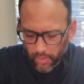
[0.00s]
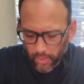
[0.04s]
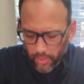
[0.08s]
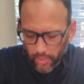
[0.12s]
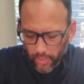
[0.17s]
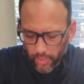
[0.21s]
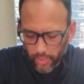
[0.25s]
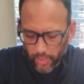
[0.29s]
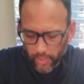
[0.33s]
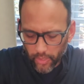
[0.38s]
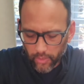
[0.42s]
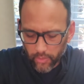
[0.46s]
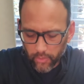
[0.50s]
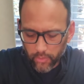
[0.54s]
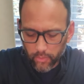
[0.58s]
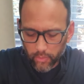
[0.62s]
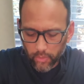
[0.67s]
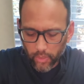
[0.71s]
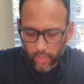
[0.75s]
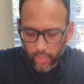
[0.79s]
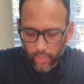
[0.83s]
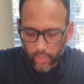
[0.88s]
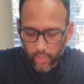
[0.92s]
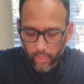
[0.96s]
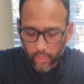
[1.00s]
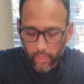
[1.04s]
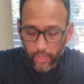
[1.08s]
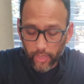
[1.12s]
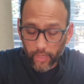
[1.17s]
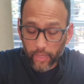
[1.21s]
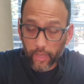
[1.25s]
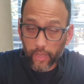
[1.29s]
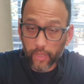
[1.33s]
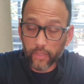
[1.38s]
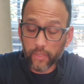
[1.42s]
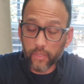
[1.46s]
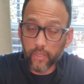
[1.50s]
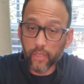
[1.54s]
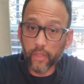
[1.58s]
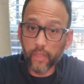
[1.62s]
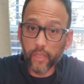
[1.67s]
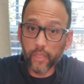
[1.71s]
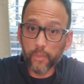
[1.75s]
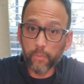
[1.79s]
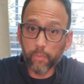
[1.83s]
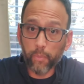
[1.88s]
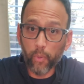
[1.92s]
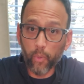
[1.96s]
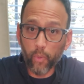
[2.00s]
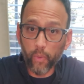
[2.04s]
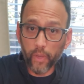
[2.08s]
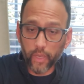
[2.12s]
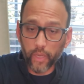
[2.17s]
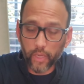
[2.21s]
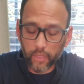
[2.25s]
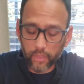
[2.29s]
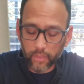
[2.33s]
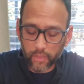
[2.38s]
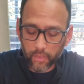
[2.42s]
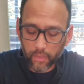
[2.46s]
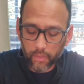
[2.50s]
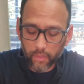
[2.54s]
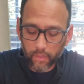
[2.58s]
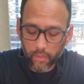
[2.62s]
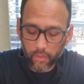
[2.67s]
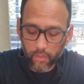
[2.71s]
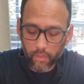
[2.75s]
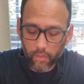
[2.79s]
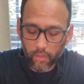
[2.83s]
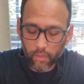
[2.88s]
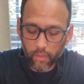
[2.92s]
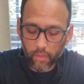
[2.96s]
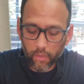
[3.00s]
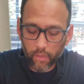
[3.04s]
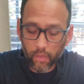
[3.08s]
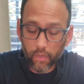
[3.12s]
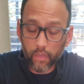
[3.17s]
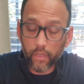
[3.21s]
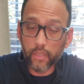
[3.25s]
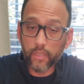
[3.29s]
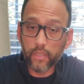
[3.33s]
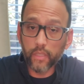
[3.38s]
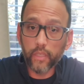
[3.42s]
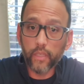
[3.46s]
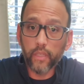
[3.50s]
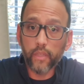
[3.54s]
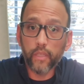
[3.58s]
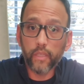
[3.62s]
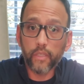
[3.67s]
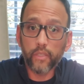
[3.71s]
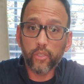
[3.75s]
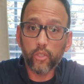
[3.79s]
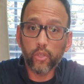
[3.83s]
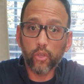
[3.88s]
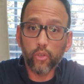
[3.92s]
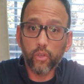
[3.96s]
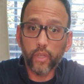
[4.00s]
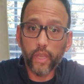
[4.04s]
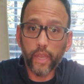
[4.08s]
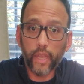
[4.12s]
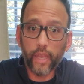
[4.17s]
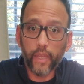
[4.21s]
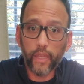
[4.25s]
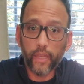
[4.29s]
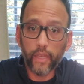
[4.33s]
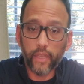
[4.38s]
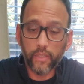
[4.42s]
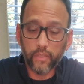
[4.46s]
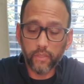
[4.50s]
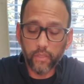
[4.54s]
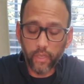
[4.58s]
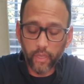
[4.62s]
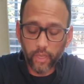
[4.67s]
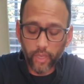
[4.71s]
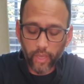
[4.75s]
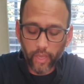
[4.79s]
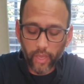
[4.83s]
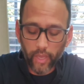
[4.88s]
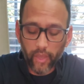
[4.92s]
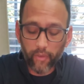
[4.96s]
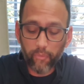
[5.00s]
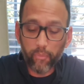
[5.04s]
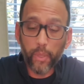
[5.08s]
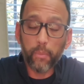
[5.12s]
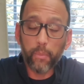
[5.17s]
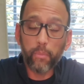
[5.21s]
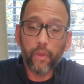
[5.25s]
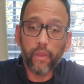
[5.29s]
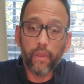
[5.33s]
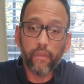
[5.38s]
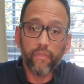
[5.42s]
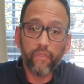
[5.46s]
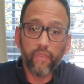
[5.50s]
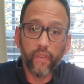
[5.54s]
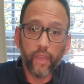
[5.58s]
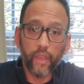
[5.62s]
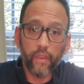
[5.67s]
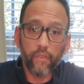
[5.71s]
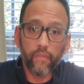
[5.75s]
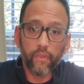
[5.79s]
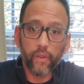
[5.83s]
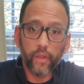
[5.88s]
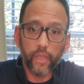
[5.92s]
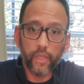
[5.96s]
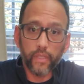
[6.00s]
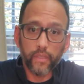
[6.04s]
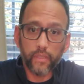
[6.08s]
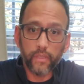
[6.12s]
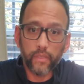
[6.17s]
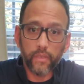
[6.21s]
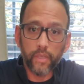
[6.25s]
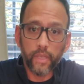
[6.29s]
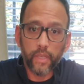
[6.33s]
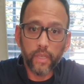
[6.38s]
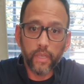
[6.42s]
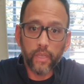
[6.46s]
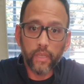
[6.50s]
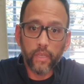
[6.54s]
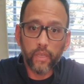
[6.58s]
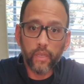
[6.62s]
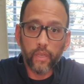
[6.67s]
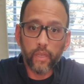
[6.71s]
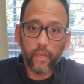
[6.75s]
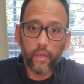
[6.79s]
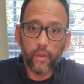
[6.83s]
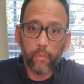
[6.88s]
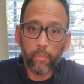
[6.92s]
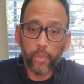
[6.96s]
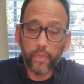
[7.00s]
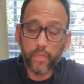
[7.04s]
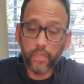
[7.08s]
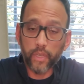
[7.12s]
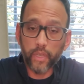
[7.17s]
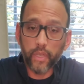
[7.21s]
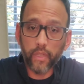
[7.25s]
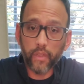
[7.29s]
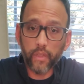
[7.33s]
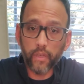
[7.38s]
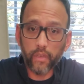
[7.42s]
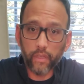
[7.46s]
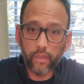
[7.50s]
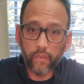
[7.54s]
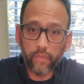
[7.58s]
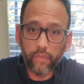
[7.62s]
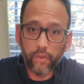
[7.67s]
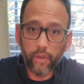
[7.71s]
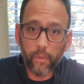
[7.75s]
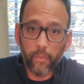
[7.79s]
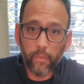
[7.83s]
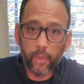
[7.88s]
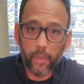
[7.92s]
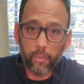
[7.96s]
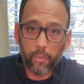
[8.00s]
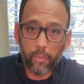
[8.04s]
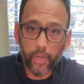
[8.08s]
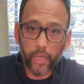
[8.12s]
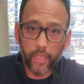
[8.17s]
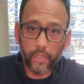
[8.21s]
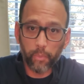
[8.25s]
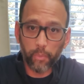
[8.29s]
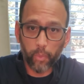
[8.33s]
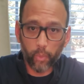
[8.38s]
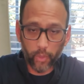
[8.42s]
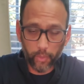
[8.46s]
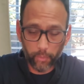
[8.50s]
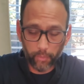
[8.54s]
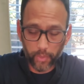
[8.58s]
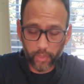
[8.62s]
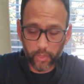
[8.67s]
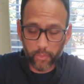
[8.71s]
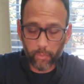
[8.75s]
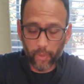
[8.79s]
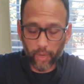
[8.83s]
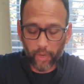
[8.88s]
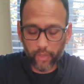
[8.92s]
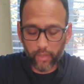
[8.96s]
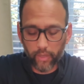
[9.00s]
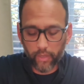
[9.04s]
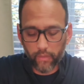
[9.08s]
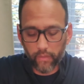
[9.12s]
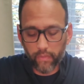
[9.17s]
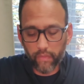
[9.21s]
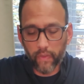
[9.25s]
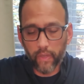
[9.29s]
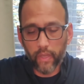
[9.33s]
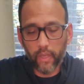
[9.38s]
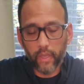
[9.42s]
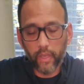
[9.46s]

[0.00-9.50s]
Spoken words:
And to this point, honestly, the Skull Candies have been my favorite, particularly from a price point perspective.